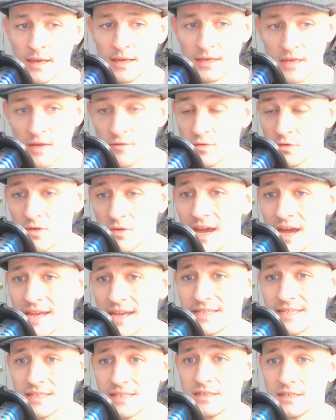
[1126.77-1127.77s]

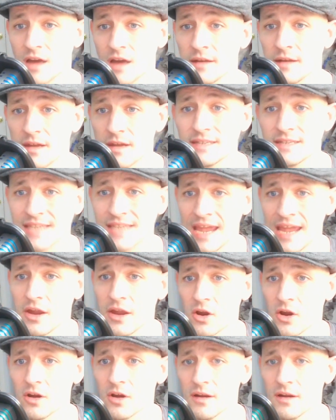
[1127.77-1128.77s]
Nevertheless, God does
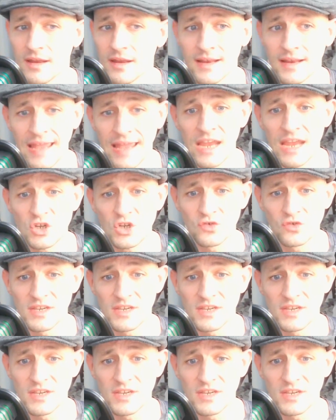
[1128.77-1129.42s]
care, and occasionally